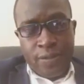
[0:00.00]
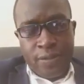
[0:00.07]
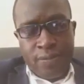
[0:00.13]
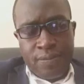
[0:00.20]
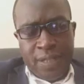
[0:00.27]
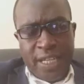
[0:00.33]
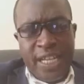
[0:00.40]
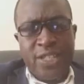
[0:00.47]

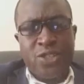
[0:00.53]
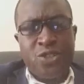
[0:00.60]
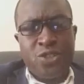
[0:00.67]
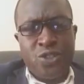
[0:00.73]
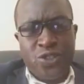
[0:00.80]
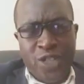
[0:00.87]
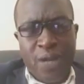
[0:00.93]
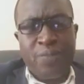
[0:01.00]
but as you
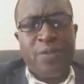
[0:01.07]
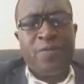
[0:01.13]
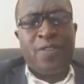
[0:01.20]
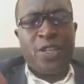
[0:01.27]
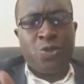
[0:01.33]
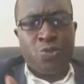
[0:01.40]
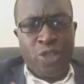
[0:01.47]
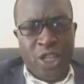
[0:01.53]
know, some of
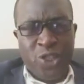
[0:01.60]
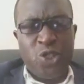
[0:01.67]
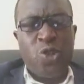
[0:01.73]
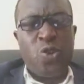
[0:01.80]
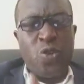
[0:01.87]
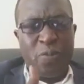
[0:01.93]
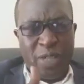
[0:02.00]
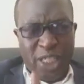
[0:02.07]
us, we are so
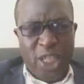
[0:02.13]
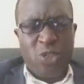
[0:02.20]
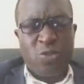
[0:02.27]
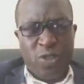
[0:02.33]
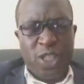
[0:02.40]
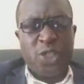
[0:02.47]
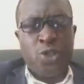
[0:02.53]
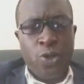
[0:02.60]
committed to
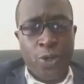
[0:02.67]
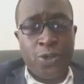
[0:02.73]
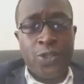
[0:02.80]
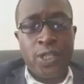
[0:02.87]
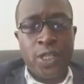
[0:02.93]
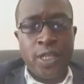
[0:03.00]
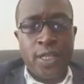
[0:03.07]
this cause.